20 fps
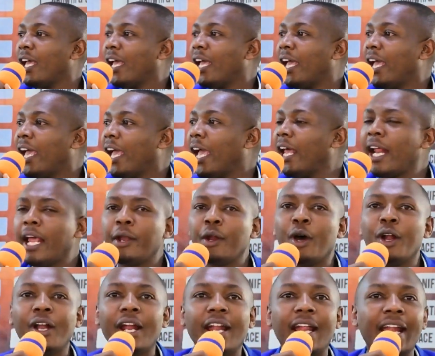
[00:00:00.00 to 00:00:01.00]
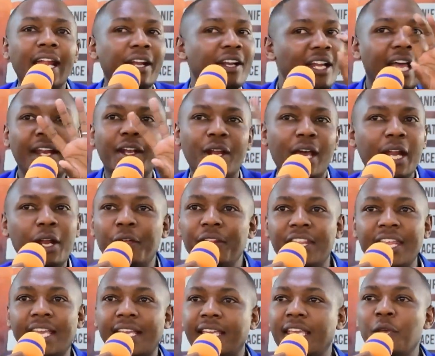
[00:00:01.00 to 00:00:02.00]
And I don't
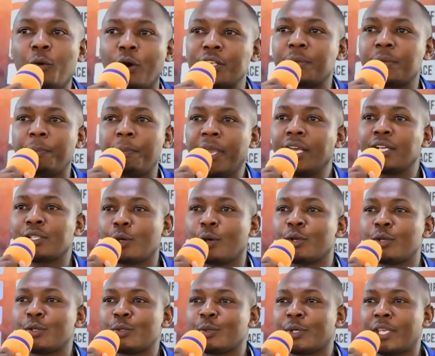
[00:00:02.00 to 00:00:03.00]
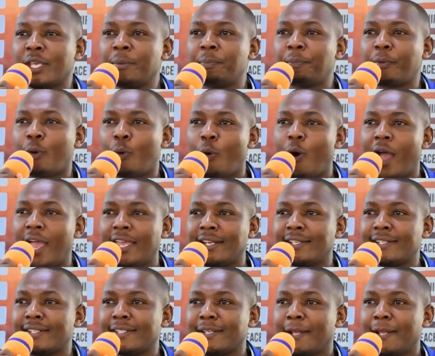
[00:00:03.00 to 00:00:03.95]
think he was being told to keep quiet.